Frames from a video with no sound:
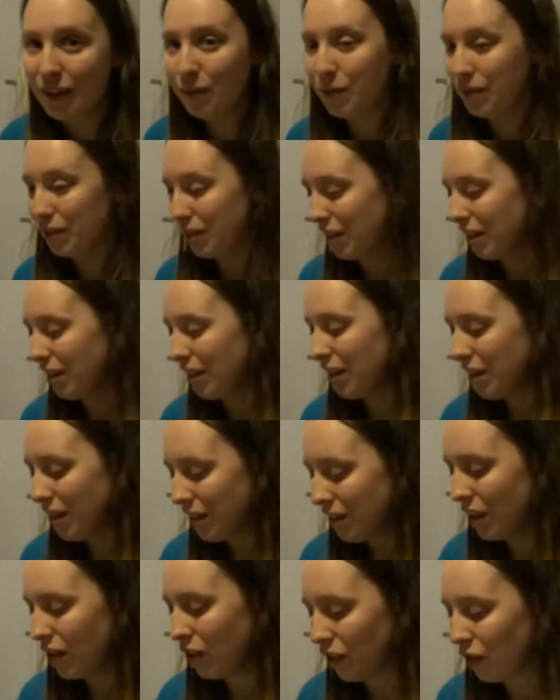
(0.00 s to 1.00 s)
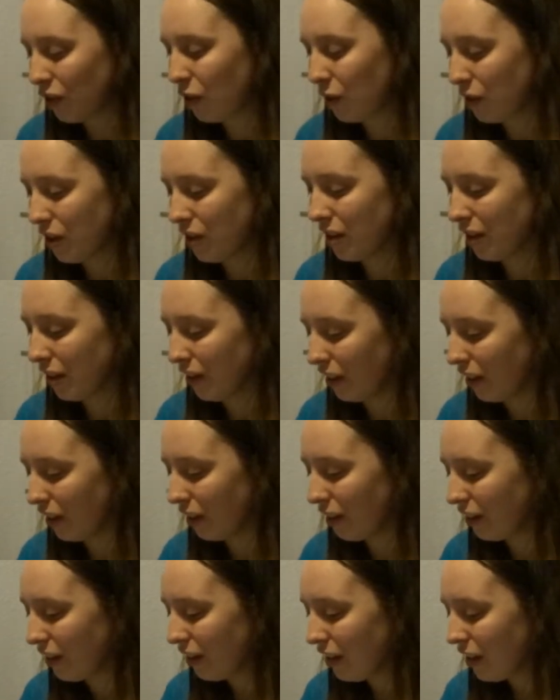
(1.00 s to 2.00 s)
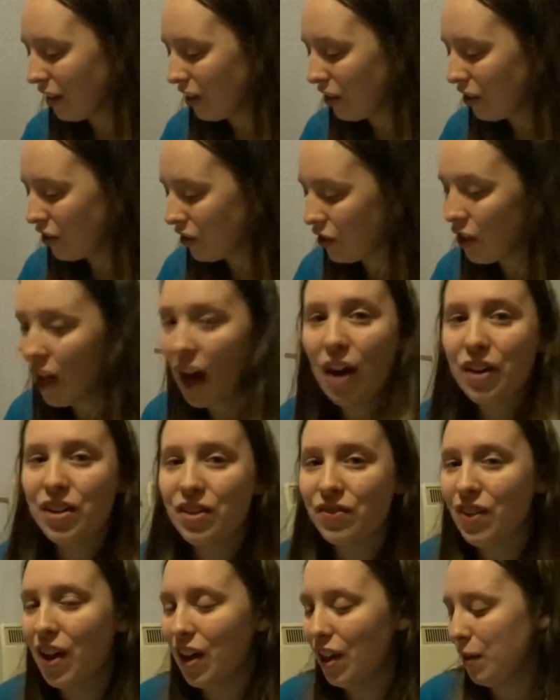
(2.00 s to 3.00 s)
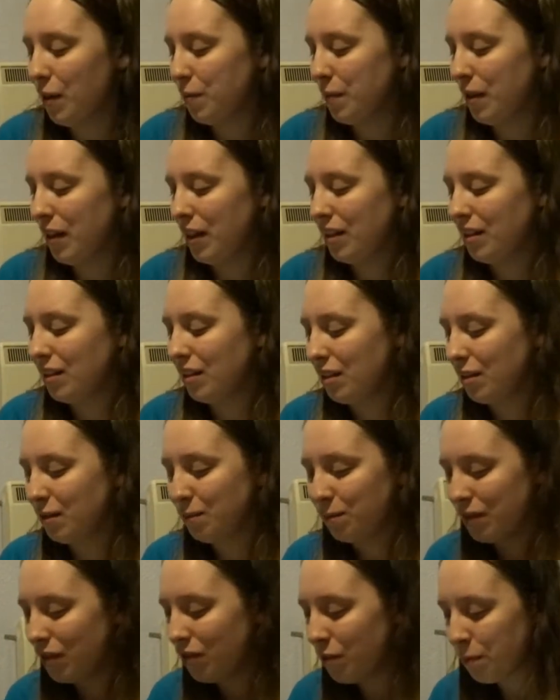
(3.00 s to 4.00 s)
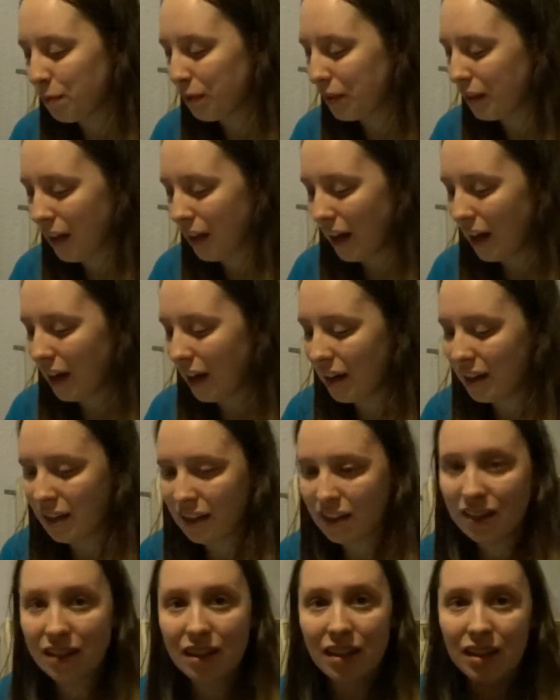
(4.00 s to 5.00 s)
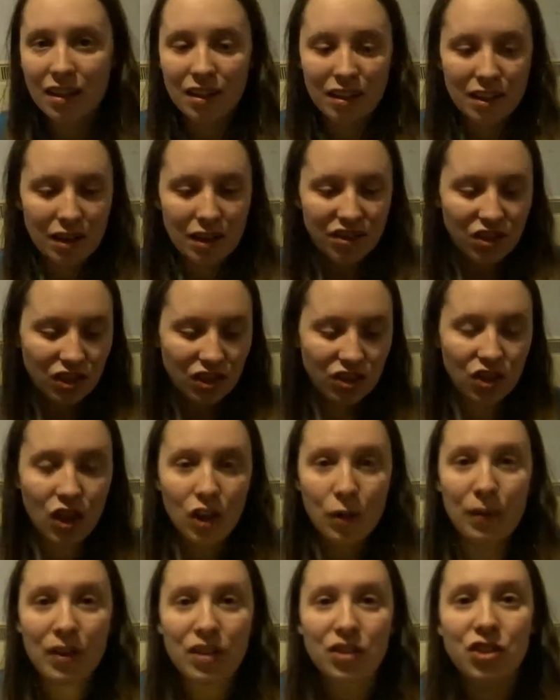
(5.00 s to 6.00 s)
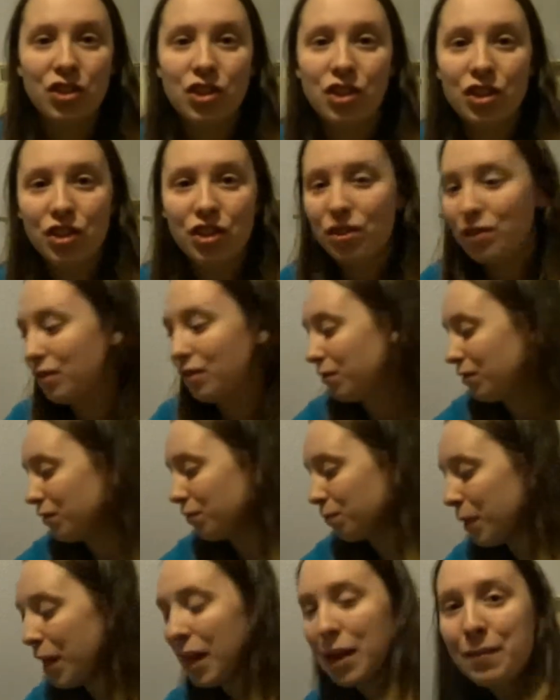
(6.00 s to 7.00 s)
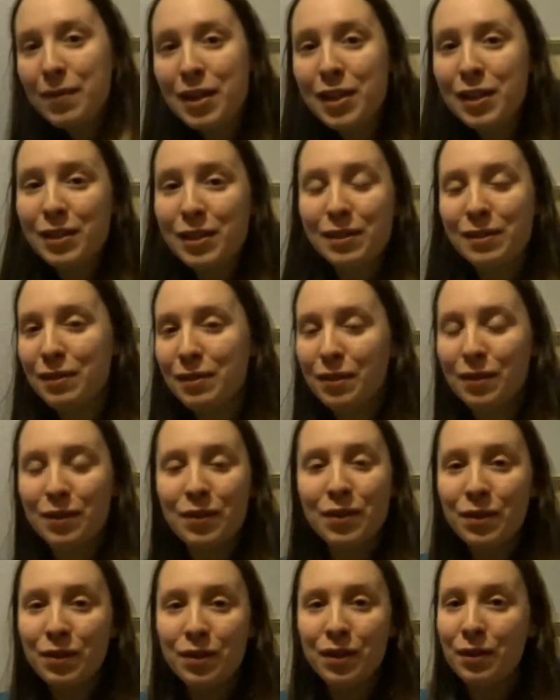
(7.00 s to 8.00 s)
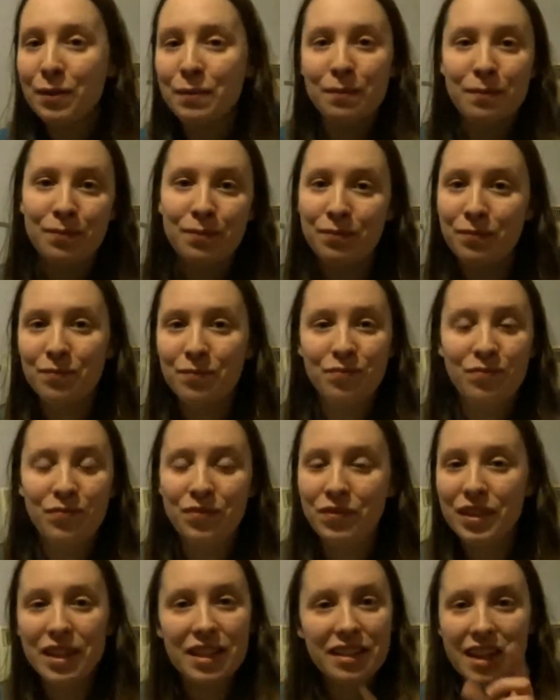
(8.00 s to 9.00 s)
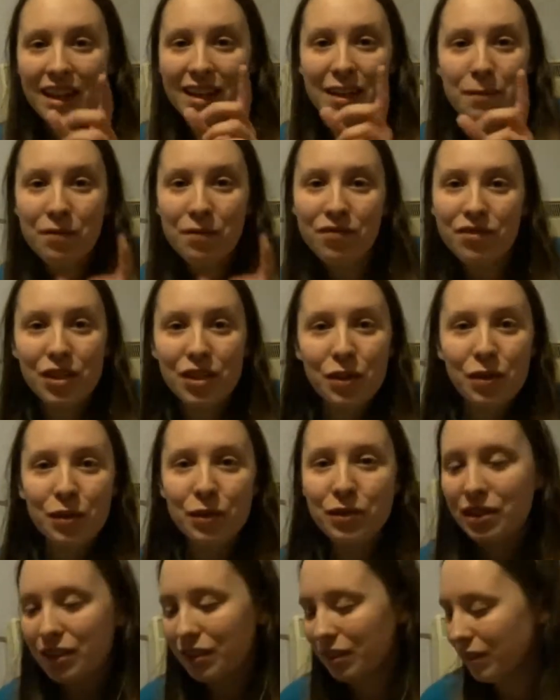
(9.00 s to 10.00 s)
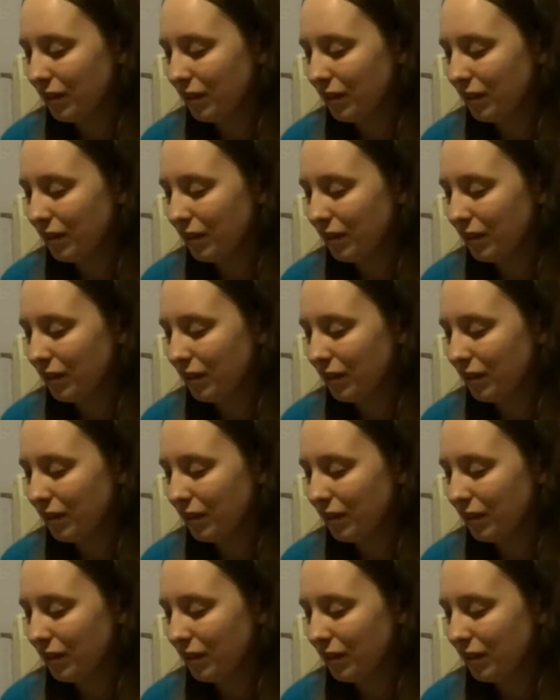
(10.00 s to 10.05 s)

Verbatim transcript: It was such a good course to learn. Child development, different plays, talking about babies who are this tiny months old.